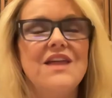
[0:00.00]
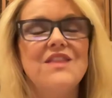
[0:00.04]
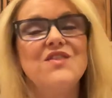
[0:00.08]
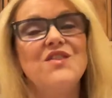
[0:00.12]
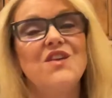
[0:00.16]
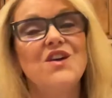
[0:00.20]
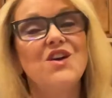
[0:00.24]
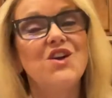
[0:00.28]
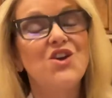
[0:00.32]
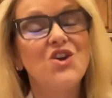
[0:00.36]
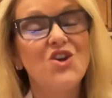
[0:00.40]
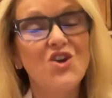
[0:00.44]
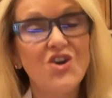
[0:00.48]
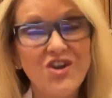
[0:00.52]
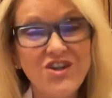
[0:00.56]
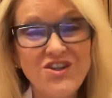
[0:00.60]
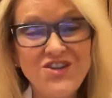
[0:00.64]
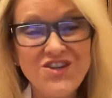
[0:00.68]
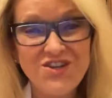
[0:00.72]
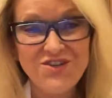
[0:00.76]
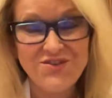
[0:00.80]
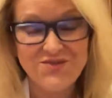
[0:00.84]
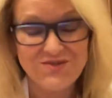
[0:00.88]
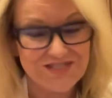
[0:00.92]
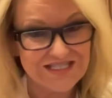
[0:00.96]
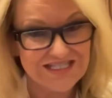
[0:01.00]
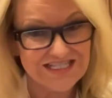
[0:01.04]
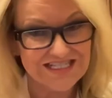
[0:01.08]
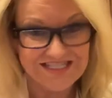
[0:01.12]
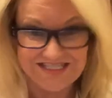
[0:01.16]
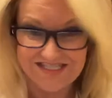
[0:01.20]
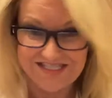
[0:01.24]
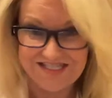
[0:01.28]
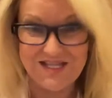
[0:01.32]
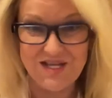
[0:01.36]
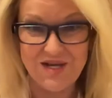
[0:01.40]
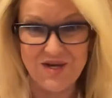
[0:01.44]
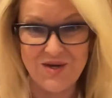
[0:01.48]
The good news
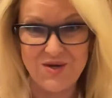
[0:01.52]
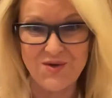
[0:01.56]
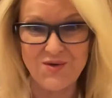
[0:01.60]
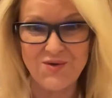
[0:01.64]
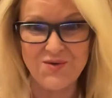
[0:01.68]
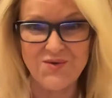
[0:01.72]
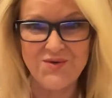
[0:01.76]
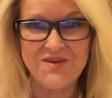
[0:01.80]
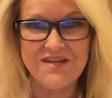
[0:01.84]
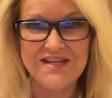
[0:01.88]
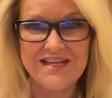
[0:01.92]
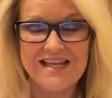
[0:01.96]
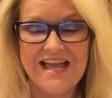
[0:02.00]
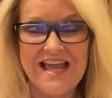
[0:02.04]
is, though,